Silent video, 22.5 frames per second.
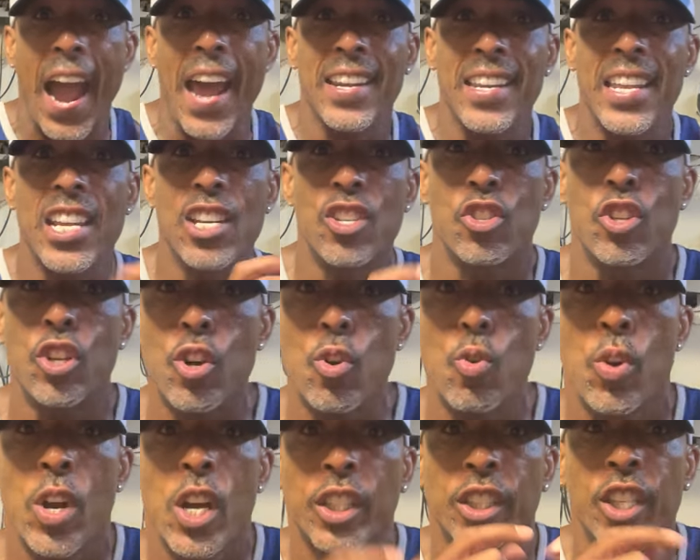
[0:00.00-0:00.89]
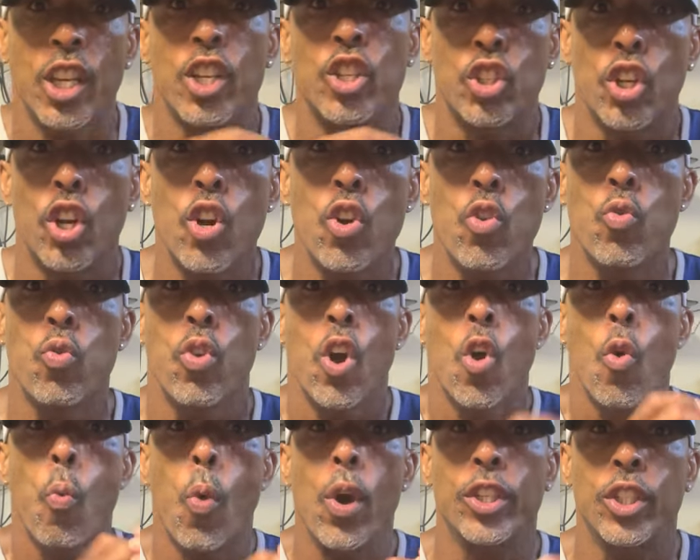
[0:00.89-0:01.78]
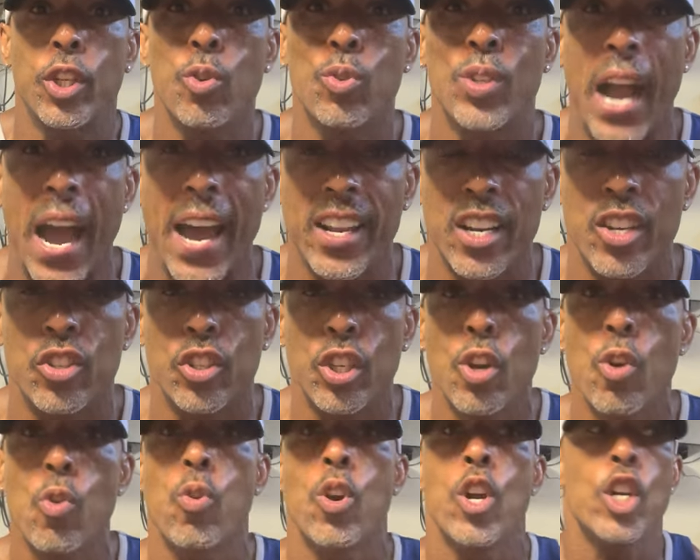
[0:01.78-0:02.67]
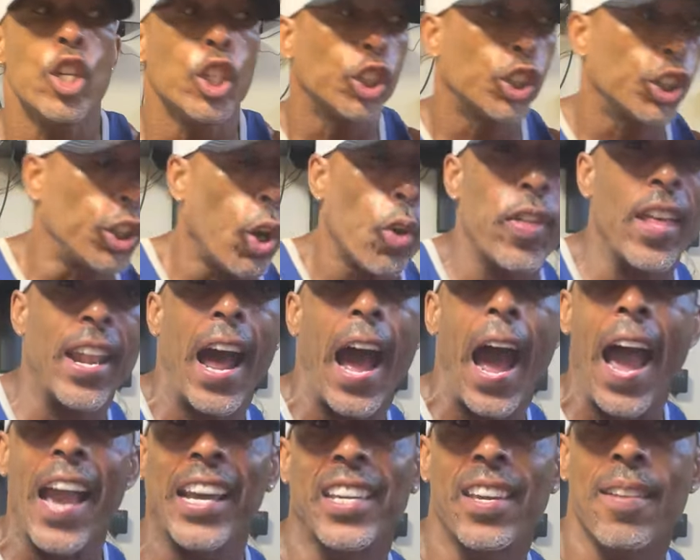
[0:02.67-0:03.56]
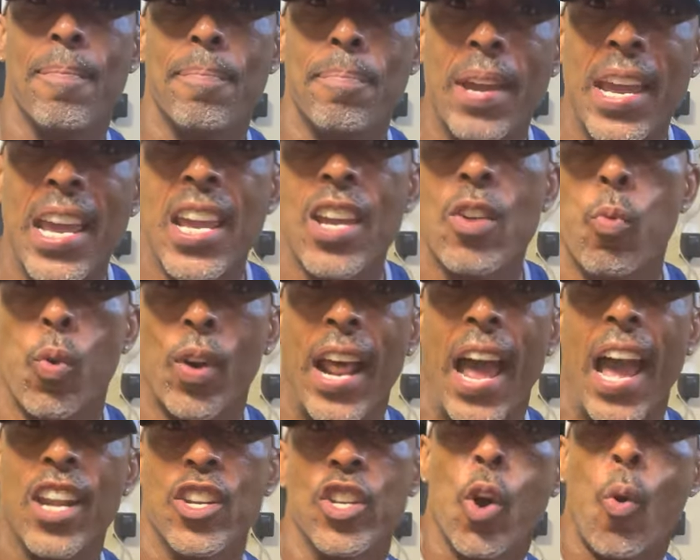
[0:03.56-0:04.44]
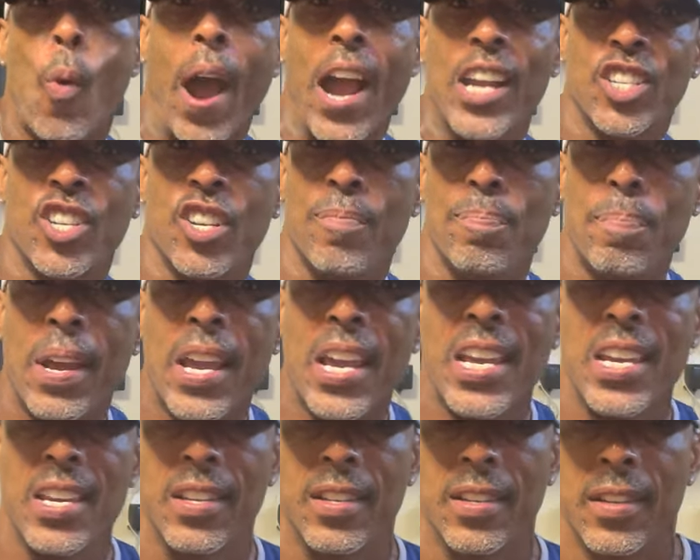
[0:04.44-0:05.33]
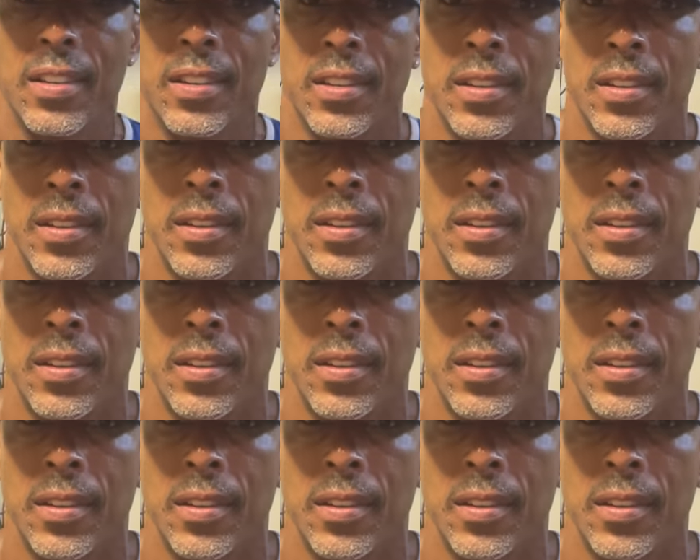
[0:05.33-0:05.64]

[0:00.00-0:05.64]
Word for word: I need you to do what you got to do so that I can be what I know I should be.